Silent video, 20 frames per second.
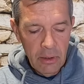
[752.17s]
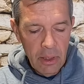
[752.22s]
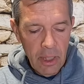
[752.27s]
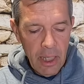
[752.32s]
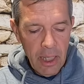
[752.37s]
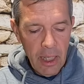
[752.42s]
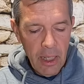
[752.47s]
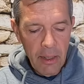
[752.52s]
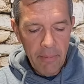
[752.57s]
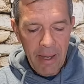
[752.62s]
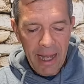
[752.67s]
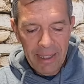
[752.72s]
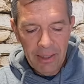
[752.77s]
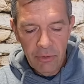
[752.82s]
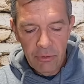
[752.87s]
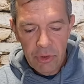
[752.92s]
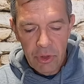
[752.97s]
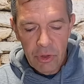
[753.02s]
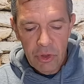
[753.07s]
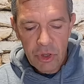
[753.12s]
I
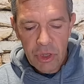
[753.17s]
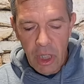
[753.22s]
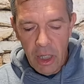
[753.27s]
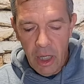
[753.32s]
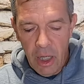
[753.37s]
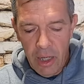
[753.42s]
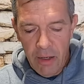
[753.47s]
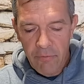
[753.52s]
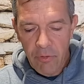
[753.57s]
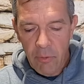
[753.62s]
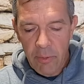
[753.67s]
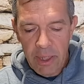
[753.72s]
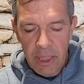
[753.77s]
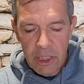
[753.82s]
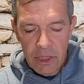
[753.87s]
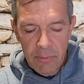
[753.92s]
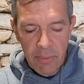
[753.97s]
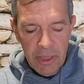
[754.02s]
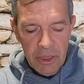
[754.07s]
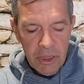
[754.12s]
don't use the hover rig
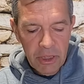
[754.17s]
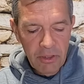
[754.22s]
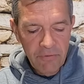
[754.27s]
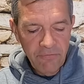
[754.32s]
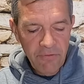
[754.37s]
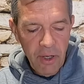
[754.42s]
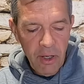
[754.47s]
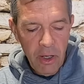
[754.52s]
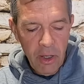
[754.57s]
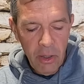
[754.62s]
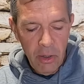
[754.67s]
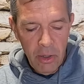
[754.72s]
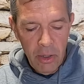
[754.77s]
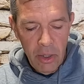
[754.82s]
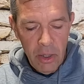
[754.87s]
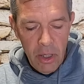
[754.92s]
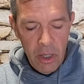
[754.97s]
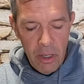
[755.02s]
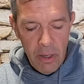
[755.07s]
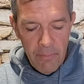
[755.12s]
as much in the fall,
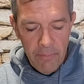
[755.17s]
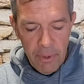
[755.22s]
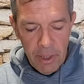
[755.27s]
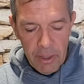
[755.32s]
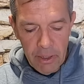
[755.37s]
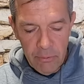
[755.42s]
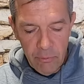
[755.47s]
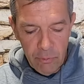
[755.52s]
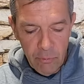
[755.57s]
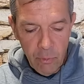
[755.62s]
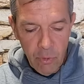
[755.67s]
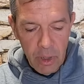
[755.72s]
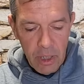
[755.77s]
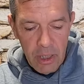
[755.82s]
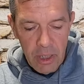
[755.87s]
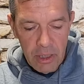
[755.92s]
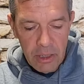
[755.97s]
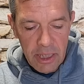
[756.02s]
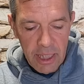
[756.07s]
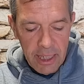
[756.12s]
but one
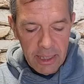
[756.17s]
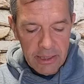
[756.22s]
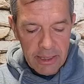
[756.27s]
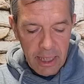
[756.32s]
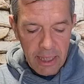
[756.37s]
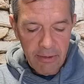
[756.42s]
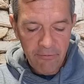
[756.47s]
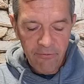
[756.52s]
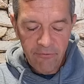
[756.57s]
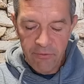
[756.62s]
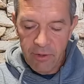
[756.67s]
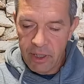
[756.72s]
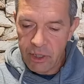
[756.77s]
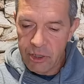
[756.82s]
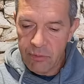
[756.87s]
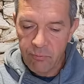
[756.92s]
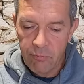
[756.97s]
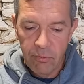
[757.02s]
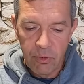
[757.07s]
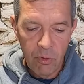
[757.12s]
of the things I
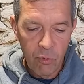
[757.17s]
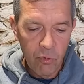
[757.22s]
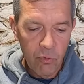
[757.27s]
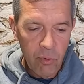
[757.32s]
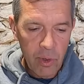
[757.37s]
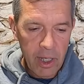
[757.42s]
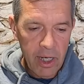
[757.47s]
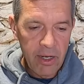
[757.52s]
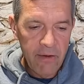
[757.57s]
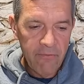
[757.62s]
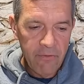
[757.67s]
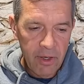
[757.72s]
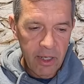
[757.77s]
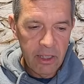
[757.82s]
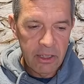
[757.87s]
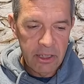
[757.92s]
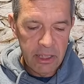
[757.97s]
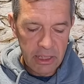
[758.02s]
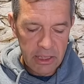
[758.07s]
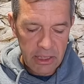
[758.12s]
fished was very,
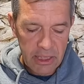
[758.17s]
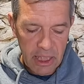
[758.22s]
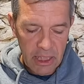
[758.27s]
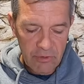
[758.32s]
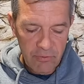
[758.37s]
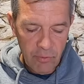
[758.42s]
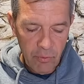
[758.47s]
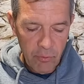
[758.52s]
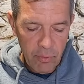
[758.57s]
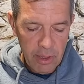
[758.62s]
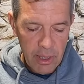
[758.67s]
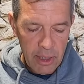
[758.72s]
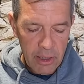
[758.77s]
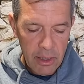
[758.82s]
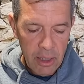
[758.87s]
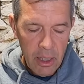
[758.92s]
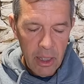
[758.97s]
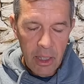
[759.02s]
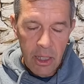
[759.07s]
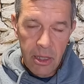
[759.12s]
very successful
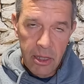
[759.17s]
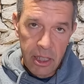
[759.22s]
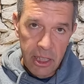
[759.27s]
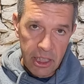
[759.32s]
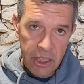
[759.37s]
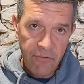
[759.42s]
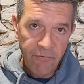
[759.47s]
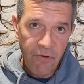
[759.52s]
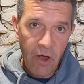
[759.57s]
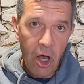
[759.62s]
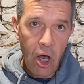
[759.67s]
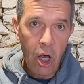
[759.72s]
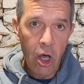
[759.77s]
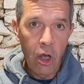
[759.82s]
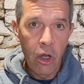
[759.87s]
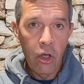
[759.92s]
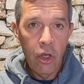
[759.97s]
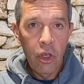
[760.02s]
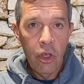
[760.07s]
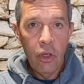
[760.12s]
with this
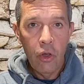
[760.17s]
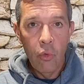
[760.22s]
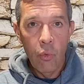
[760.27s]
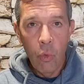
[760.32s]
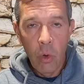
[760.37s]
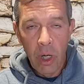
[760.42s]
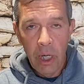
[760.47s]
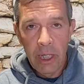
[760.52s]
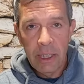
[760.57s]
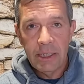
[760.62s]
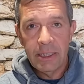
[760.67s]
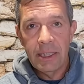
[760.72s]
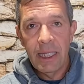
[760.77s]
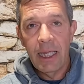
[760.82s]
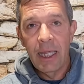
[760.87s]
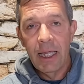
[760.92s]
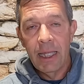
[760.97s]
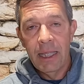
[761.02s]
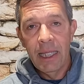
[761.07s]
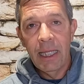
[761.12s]
fall was
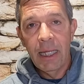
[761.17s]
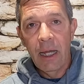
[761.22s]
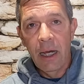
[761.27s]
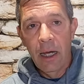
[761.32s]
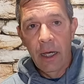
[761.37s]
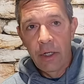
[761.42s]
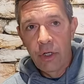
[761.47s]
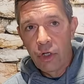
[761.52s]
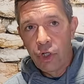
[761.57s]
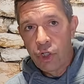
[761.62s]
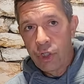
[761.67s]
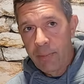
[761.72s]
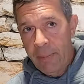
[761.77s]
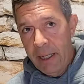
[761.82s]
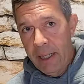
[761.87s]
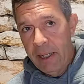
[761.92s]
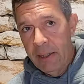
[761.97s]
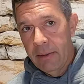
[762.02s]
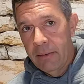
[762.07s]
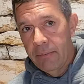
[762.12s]
the
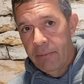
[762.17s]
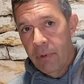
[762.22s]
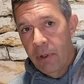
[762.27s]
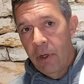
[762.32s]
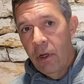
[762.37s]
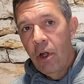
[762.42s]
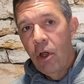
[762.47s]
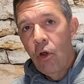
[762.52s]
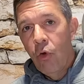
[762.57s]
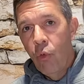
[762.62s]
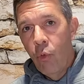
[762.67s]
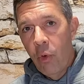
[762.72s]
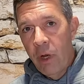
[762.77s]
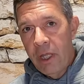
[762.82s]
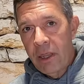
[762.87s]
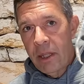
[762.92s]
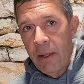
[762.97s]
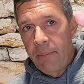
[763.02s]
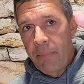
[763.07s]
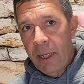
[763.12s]
underspin
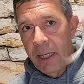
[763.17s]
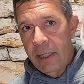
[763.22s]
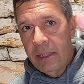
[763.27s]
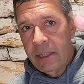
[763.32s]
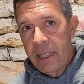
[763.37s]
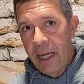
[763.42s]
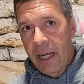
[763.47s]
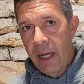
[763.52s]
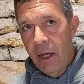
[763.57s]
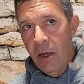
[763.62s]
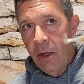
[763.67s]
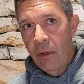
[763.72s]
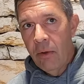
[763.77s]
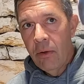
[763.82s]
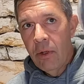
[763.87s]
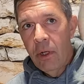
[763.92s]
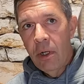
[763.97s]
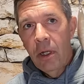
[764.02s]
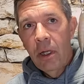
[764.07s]
with the pintail